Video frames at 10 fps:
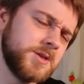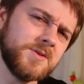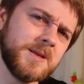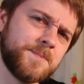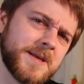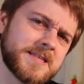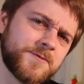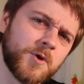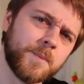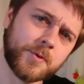Do you need bits
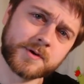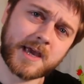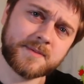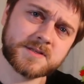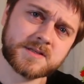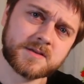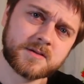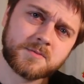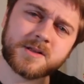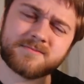for your board games?
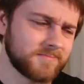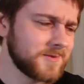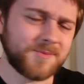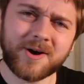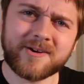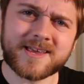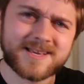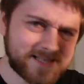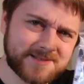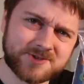Well, don't worry,
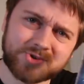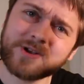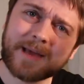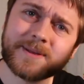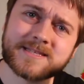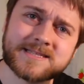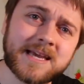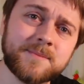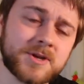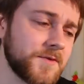because Drawlab
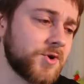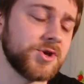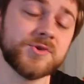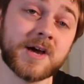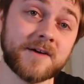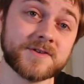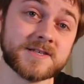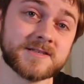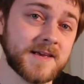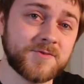Entertainment have got you
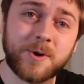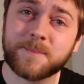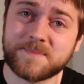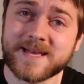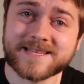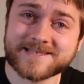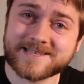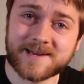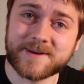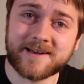covered. They've got bits
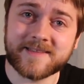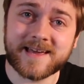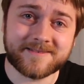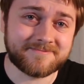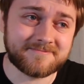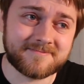coming out of their